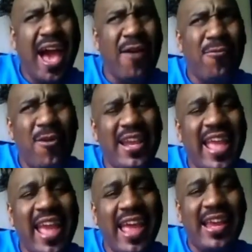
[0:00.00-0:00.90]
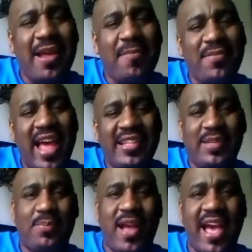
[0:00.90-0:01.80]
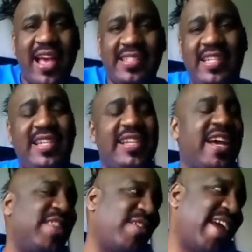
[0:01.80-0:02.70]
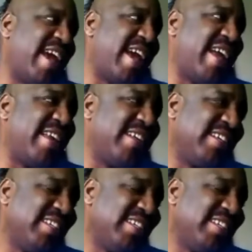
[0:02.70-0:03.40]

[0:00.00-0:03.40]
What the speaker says: on one hand, I'm not surprised, and on the other hand,